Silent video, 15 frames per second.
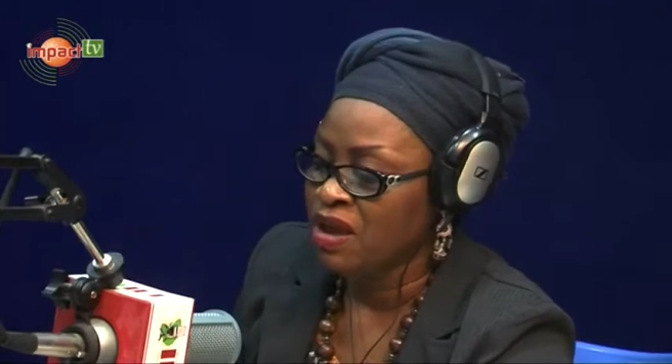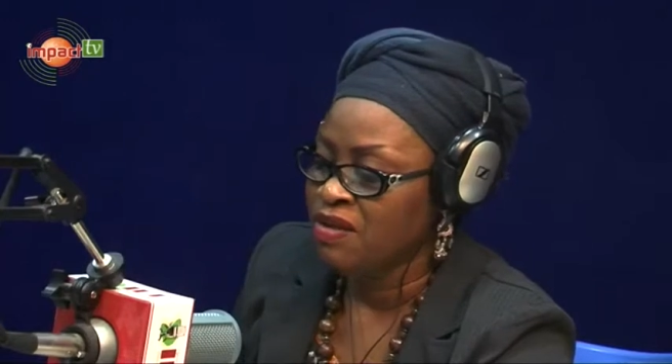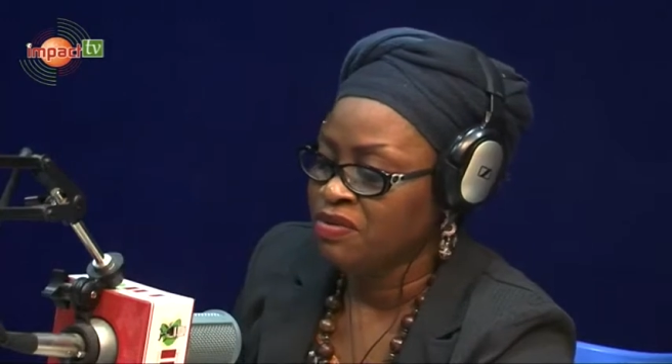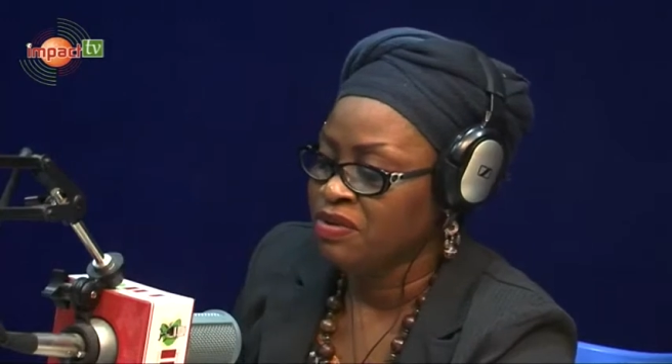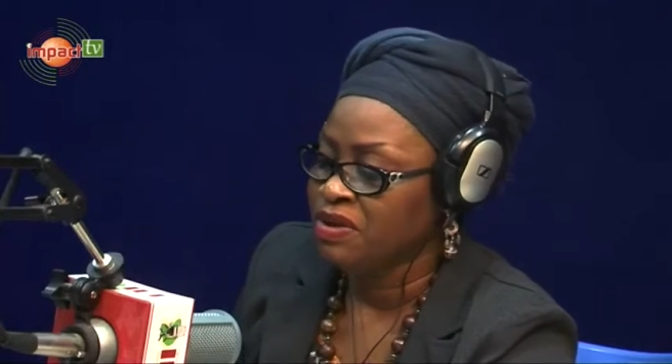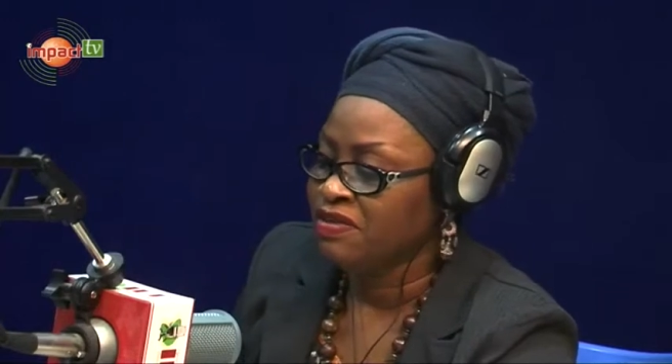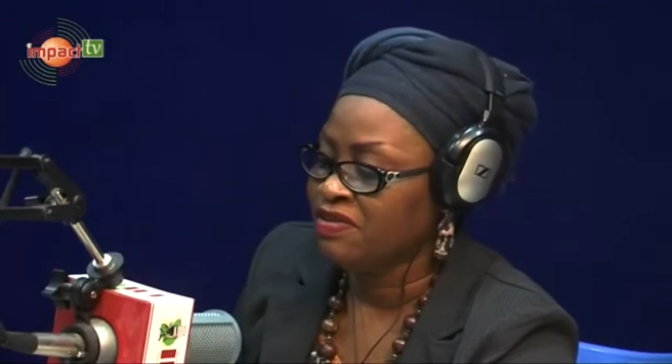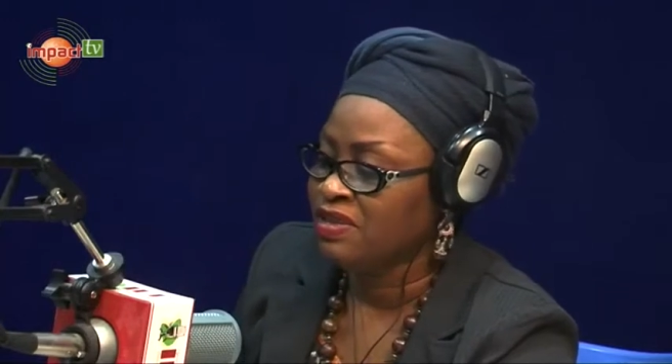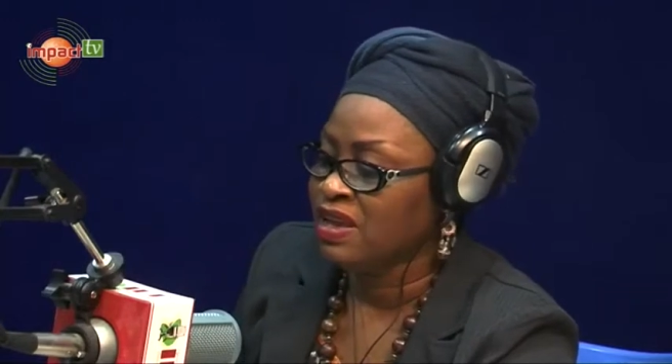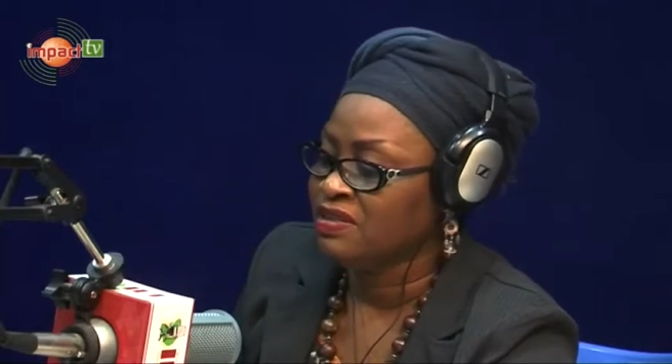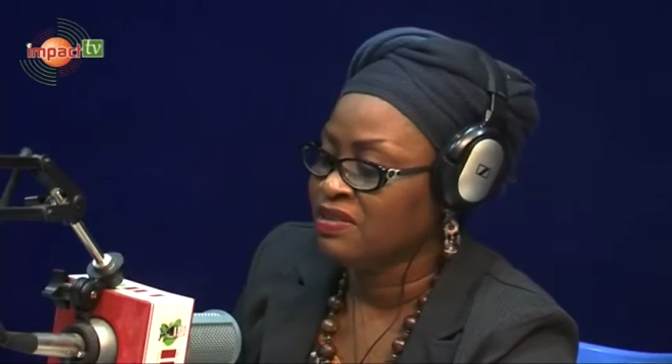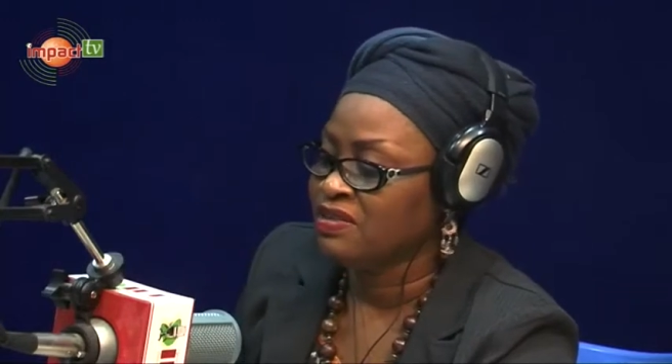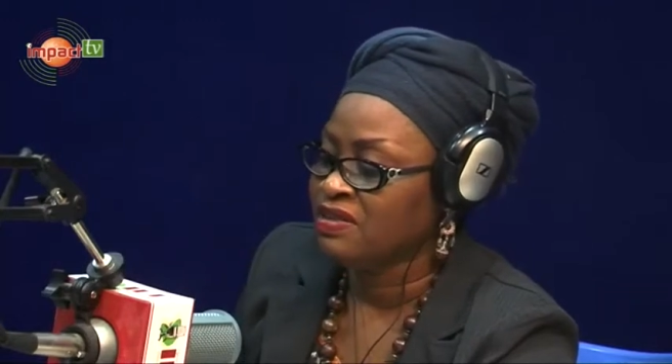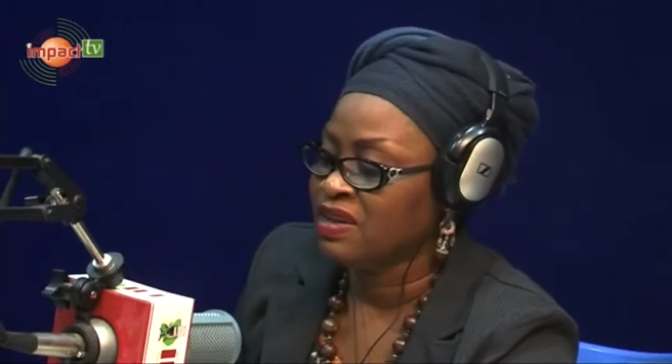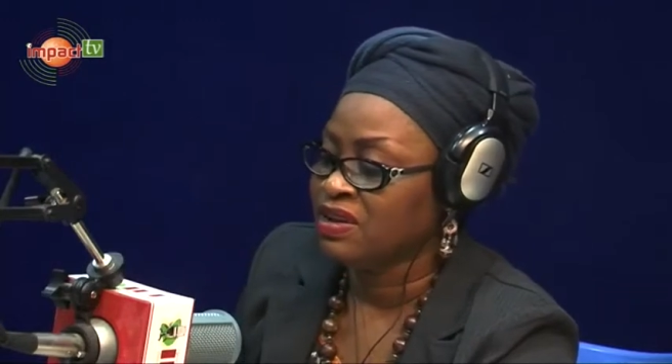For
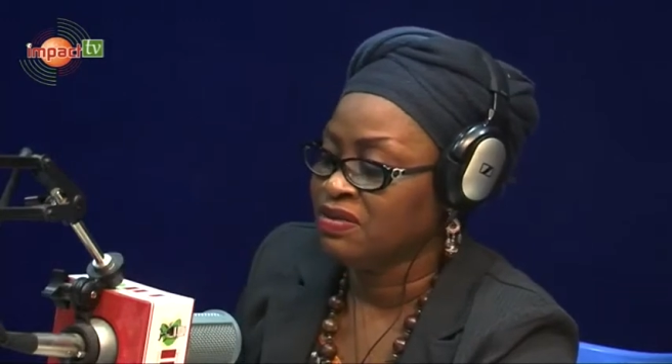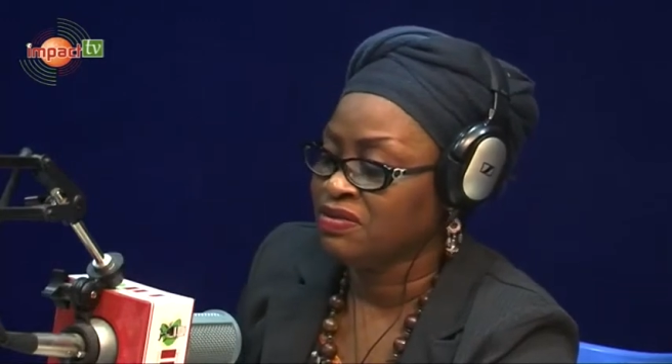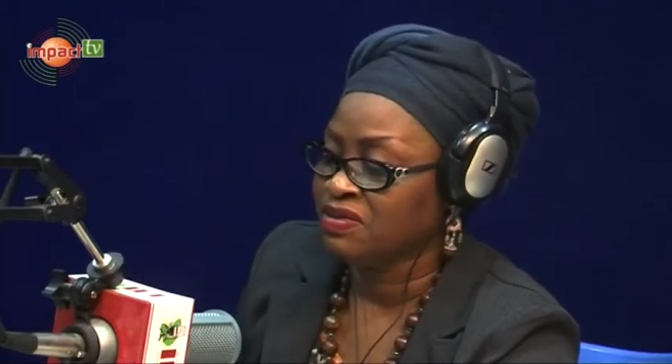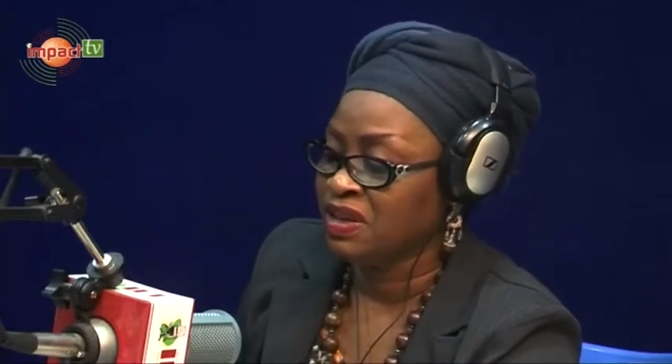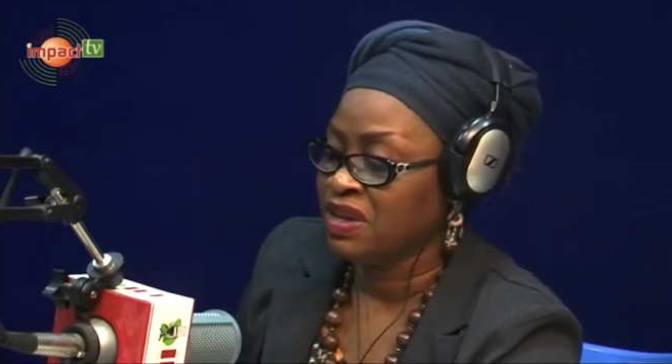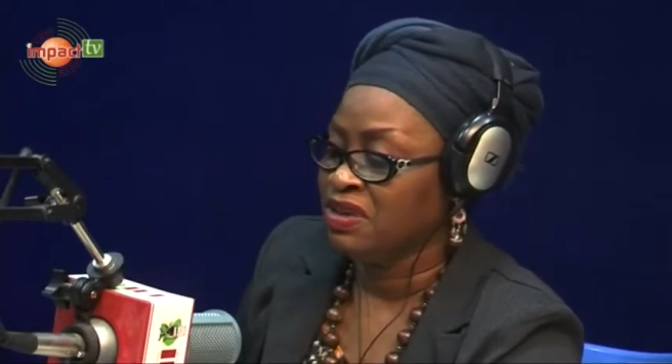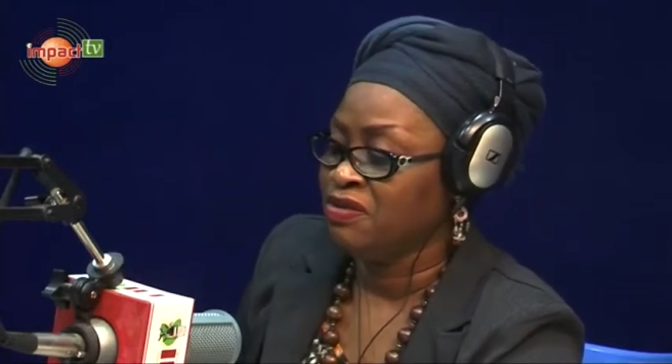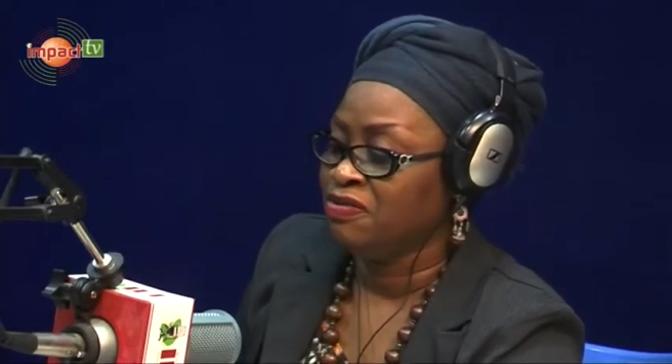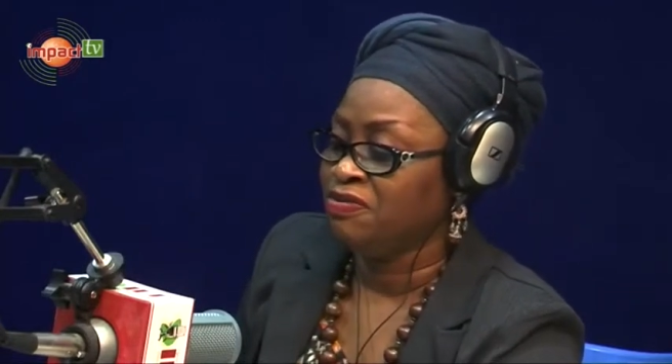instance, instead of saying you